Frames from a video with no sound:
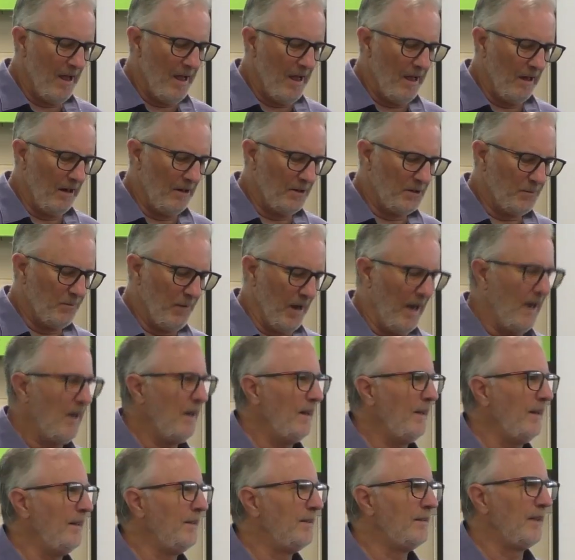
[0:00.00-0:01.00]
Alice
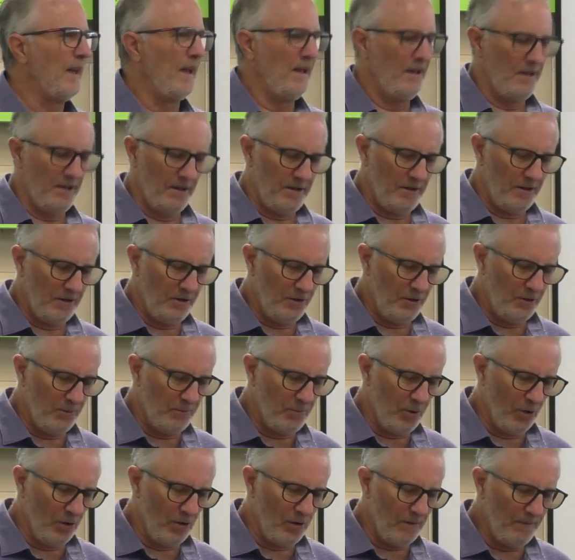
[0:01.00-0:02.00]
Bailey stated in her
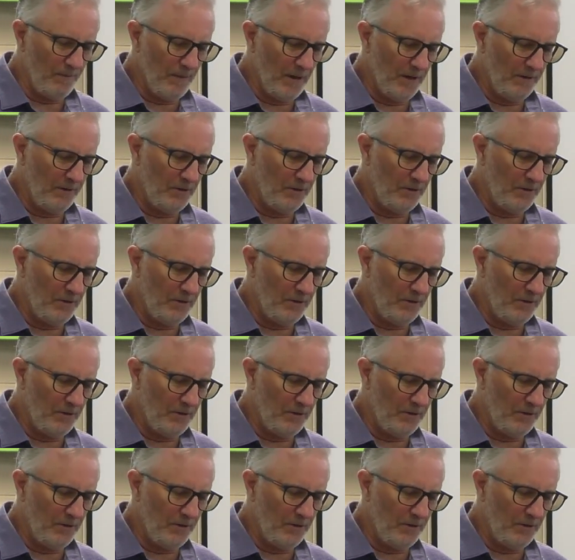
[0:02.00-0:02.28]
book,